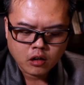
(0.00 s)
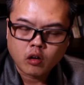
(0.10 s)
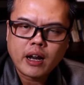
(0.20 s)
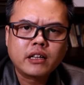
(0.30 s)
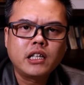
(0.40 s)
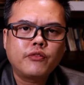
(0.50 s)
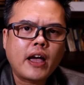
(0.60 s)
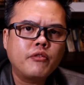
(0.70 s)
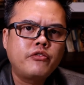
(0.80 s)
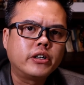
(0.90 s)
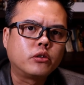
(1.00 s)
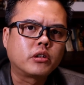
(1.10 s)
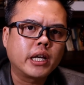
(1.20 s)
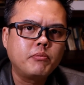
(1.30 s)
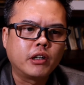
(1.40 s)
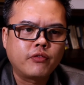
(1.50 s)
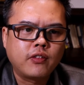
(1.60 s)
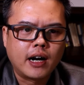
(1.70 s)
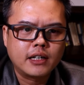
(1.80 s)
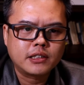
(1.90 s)
collective effort to tame the
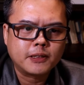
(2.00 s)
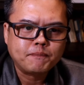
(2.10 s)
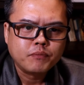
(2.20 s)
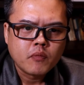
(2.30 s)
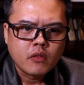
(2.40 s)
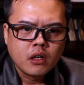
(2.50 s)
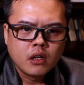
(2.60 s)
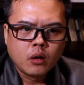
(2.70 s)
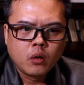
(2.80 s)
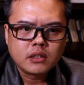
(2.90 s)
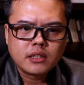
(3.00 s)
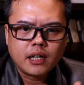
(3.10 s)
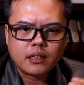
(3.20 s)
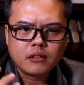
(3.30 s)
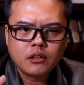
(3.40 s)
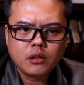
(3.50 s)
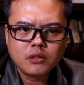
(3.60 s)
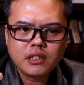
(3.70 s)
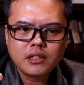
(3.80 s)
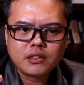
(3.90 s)
floods was that, you
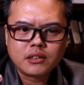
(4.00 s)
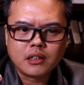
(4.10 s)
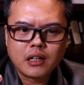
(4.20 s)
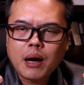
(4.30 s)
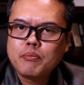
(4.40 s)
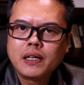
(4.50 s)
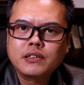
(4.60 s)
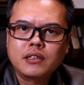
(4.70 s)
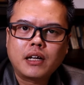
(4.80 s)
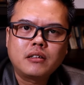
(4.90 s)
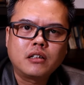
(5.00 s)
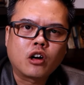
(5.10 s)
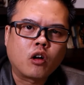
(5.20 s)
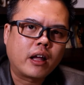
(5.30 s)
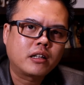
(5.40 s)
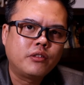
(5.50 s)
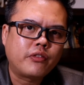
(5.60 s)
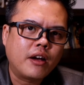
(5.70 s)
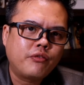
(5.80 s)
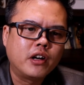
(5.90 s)
know, this unprecedented collective
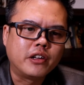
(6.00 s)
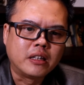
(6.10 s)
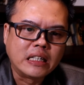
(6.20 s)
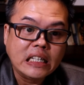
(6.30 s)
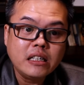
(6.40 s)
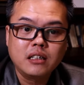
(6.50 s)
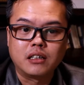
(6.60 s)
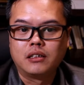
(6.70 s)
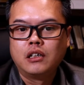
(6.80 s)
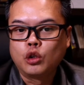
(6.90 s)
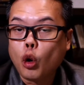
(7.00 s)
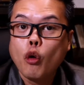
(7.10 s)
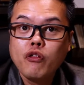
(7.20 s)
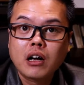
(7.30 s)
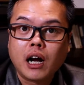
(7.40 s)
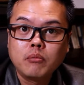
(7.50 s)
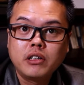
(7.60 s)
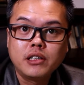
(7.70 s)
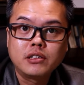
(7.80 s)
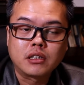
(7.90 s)
effort needed to overcome
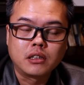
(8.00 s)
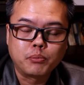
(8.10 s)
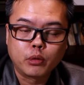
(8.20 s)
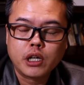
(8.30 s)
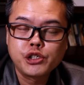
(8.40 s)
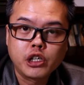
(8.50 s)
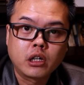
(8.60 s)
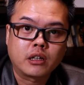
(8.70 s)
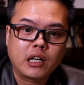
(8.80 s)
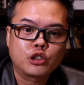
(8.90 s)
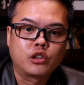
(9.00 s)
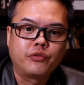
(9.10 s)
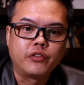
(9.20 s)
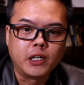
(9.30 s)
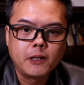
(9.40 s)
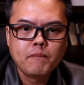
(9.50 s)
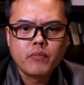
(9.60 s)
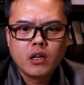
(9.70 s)
this potential catastrophe